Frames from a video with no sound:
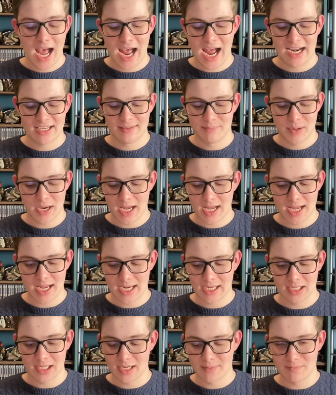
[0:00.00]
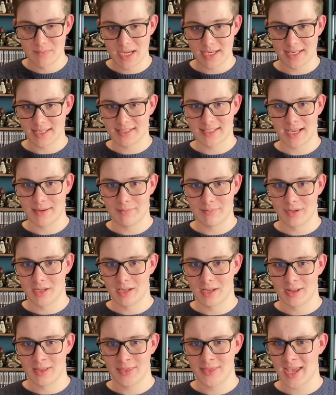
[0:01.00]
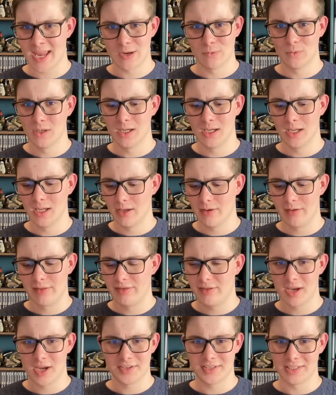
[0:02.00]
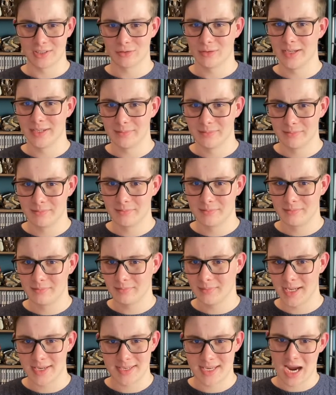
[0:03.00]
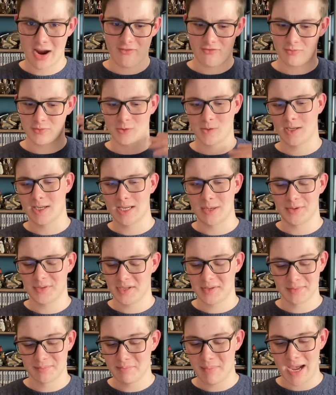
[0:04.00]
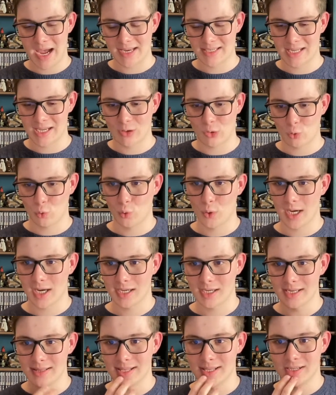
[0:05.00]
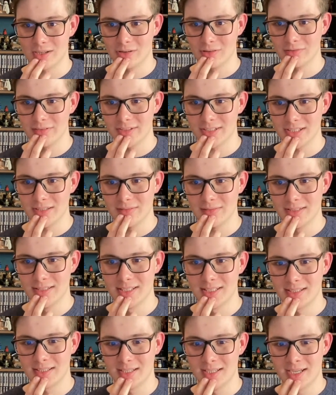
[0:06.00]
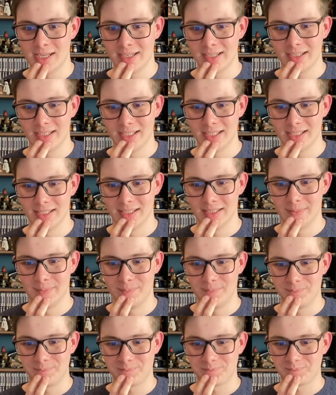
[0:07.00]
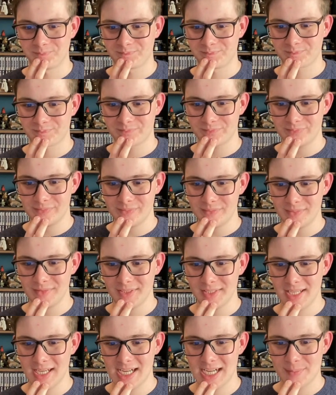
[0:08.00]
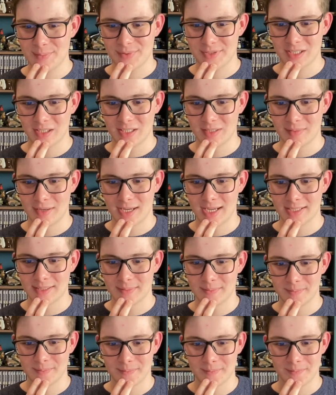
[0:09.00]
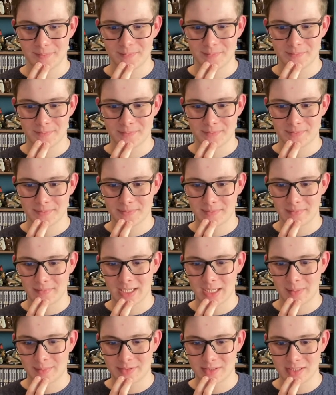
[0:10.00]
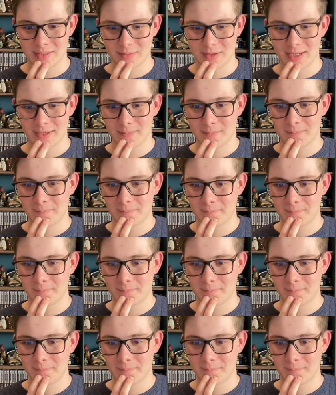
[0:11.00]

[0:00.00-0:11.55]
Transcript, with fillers: and by like mid December they were thirteen quid, like down from twenty. It was mad how quickly they got reduced. Um, absolutely mad, absolutely mad.